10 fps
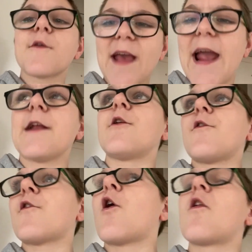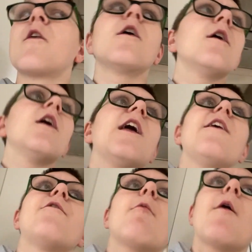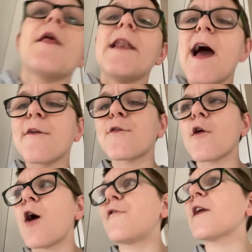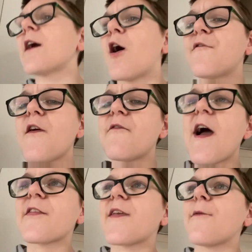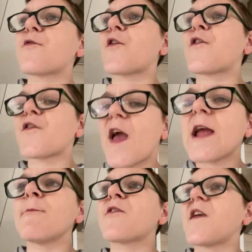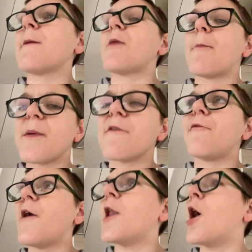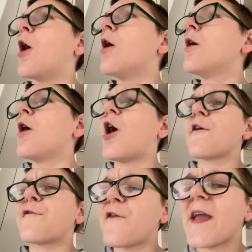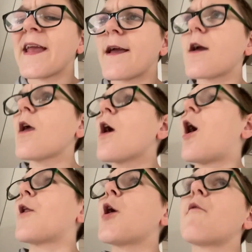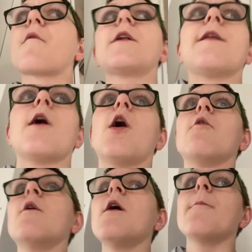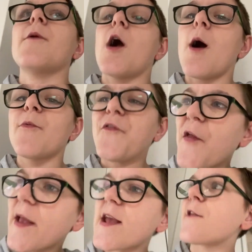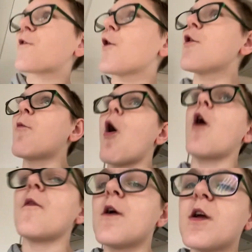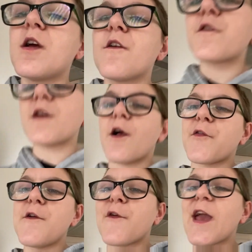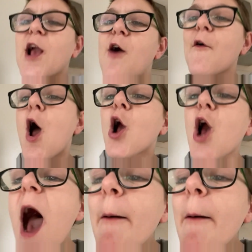Kane and Son, if you want it. Leicester, I think their team's the same team that beat Villa, I think. I don't really know. But yeah, I'm sticking 2-1. So yeah, I'll see if the kickoff. Come on!